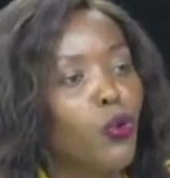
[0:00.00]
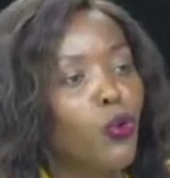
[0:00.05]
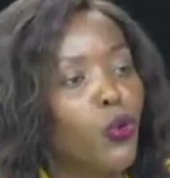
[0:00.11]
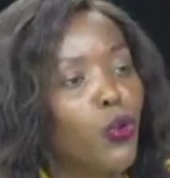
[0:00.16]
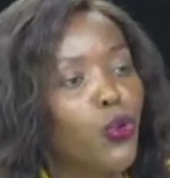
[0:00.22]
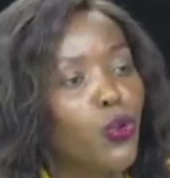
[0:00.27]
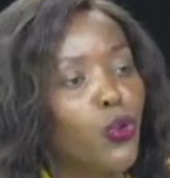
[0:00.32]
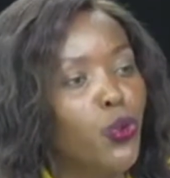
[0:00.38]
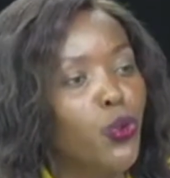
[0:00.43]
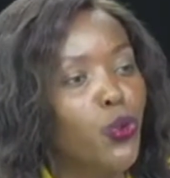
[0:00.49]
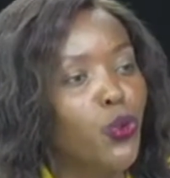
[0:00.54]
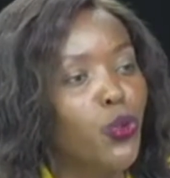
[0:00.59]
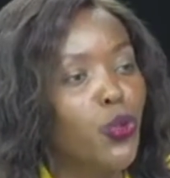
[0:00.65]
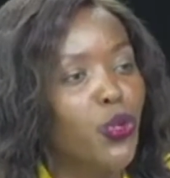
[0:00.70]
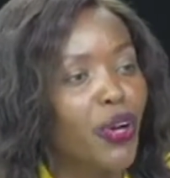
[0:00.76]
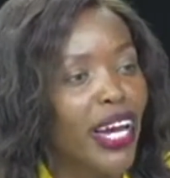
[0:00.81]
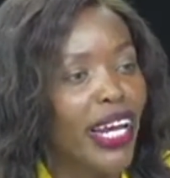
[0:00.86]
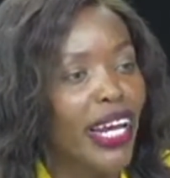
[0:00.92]
Uhuru,
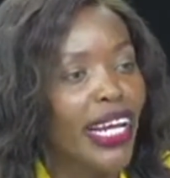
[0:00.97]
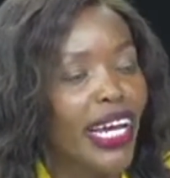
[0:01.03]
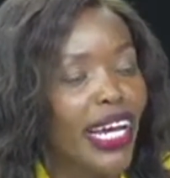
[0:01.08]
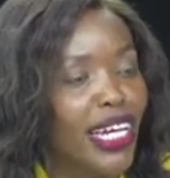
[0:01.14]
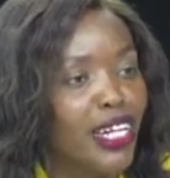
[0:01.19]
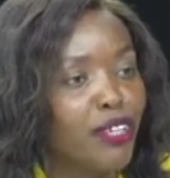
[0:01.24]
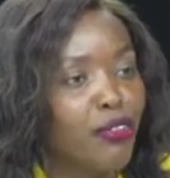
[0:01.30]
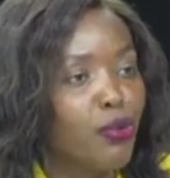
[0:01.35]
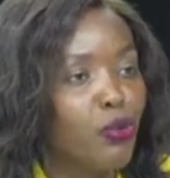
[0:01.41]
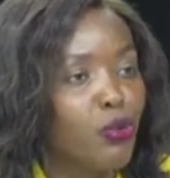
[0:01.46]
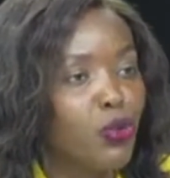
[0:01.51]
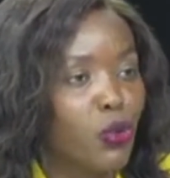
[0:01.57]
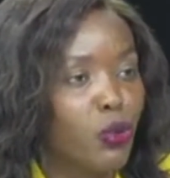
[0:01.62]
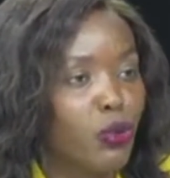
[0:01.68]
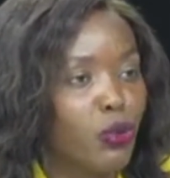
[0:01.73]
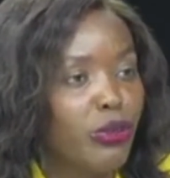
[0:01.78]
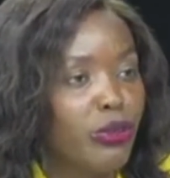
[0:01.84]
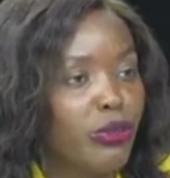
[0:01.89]
Raila, and
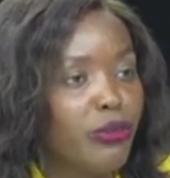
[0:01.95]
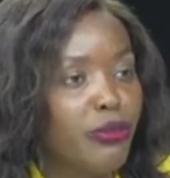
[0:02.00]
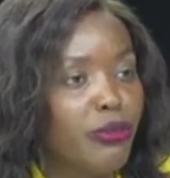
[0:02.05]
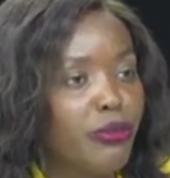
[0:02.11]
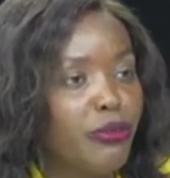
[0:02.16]
Ruto?